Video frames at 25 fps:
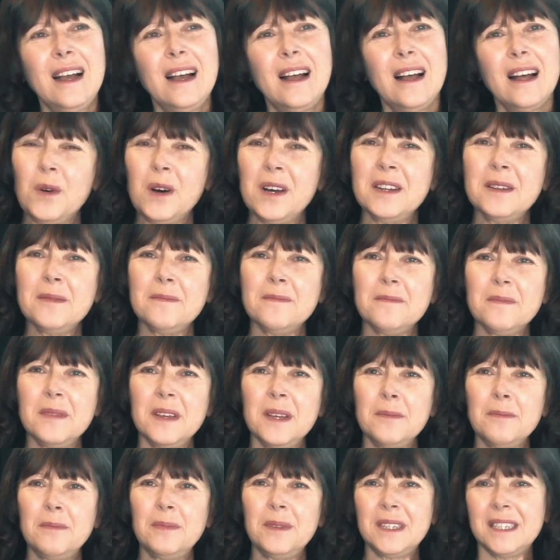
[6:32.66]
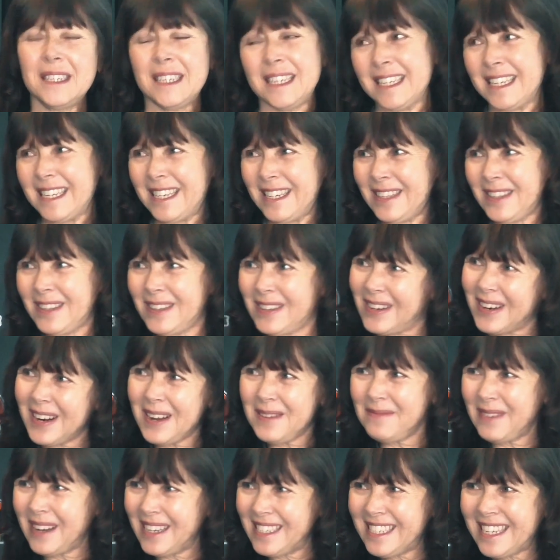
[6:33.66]
One in particular I
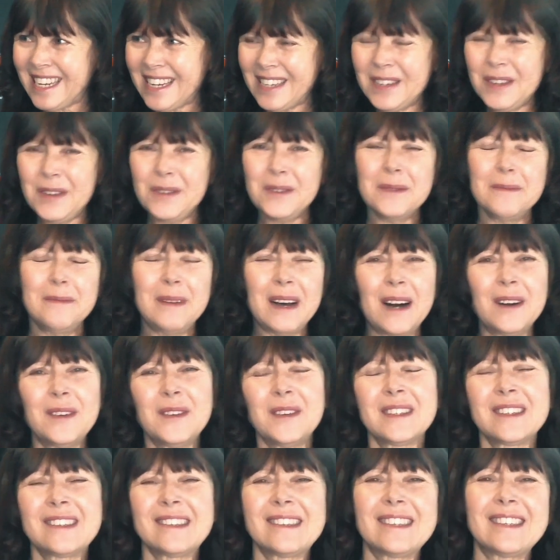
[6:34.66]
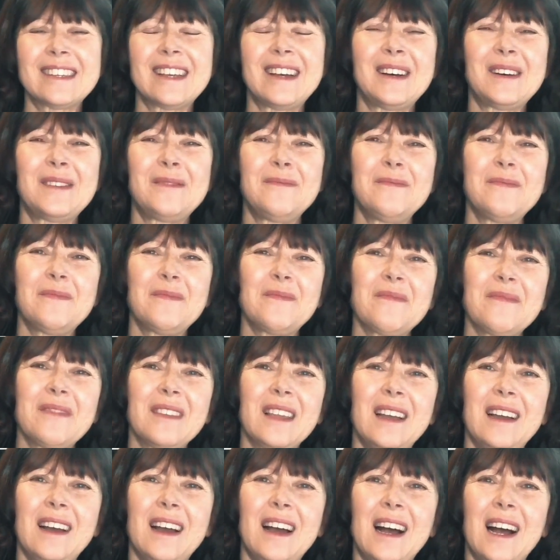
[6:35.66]
might tell you about was
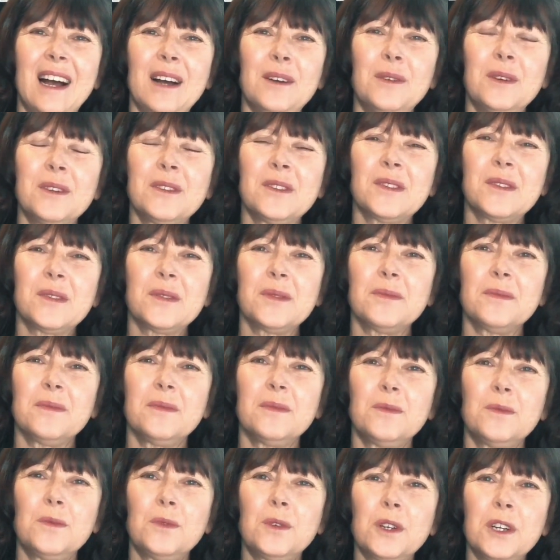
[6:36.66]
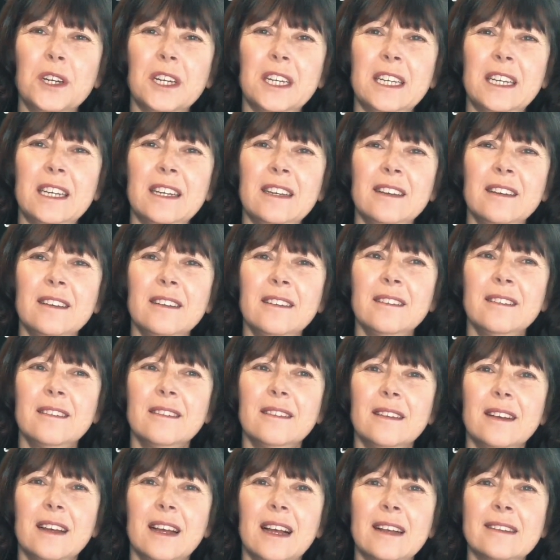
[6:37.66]
I was working
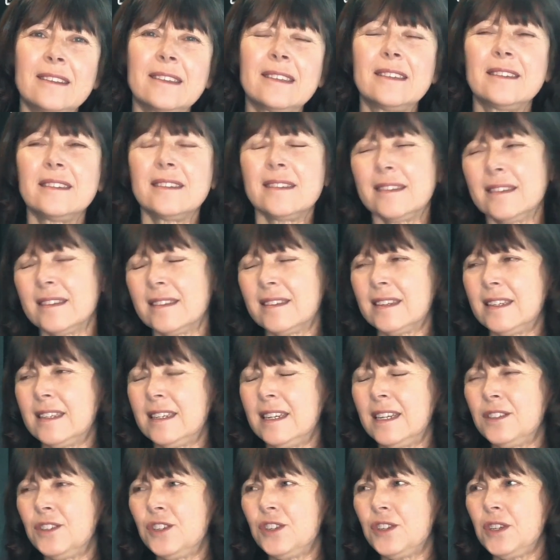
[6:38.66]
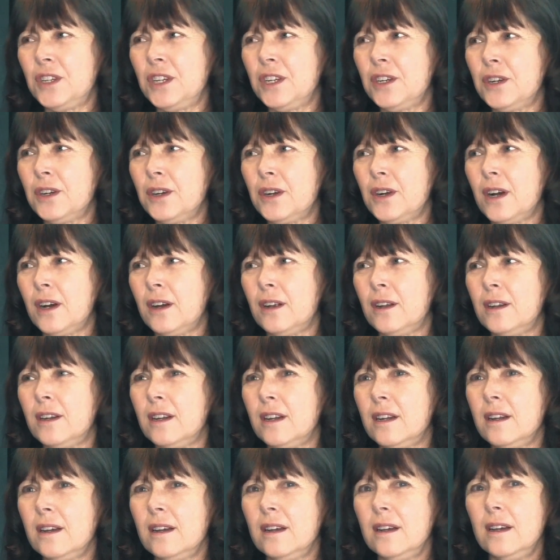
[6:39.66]
as an assistant engineer
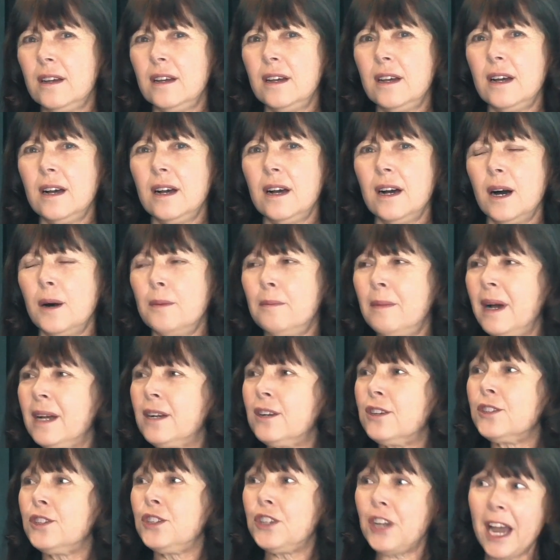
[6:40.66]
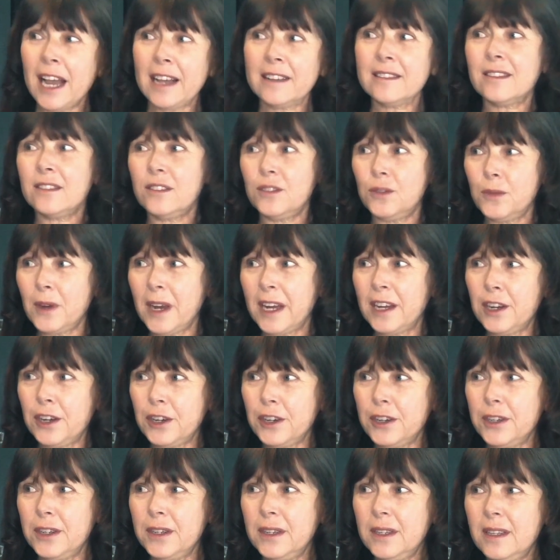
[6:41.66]
on a Michael Jackson
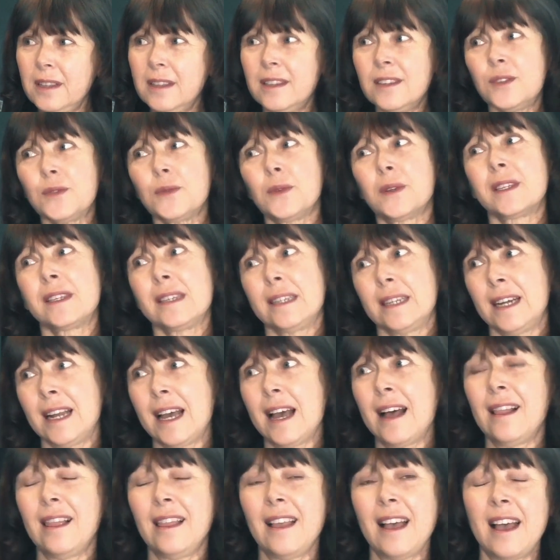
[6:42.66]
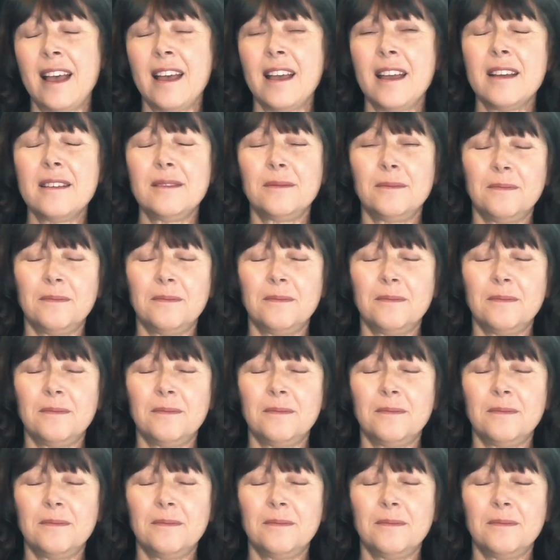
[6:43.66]
record. This was in LA.